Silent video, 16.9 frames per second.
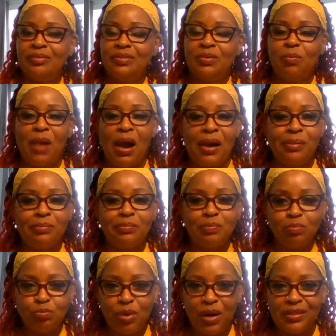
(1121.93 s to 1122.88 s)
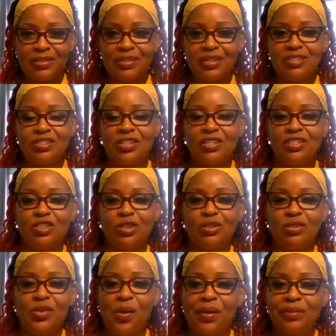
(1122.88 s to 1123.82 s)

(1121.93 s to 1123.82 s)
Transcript: My brothers and sisters,